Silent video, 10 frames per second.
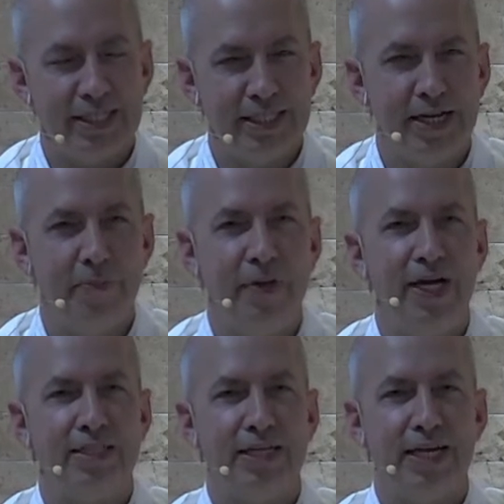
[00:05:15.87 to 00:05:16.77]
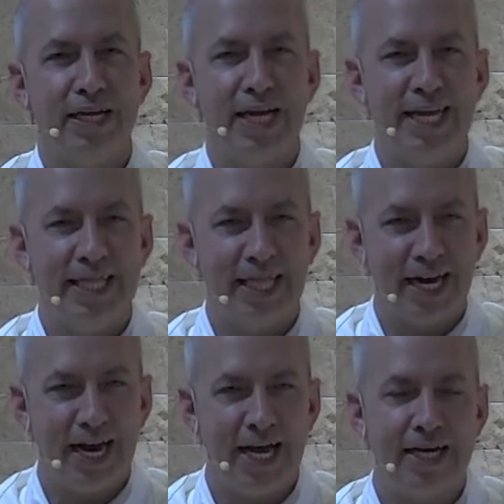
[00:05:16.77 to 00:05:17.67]
That grace
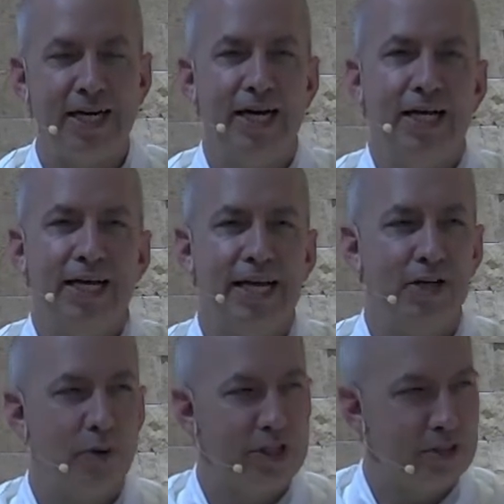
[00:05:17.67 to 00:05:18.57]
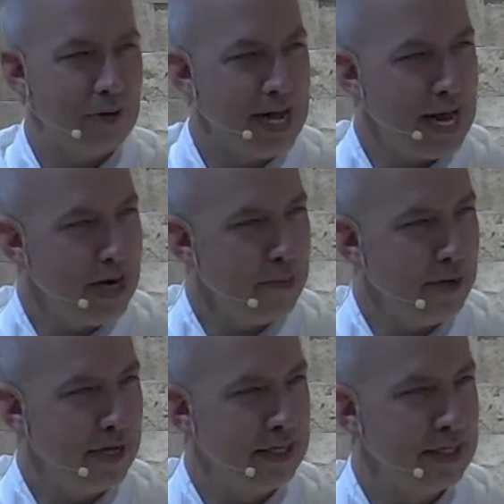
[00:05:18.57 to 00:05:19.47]
begins to enter
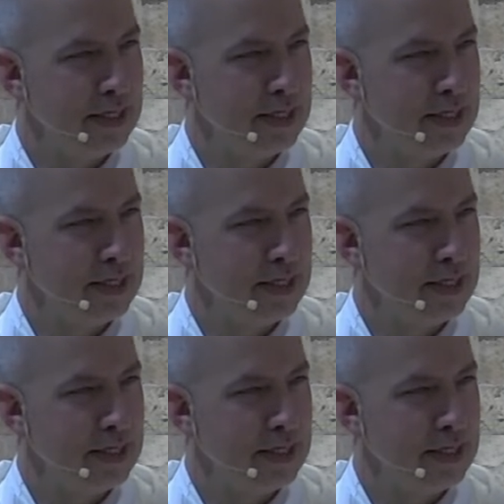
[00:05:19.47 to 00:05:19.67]
our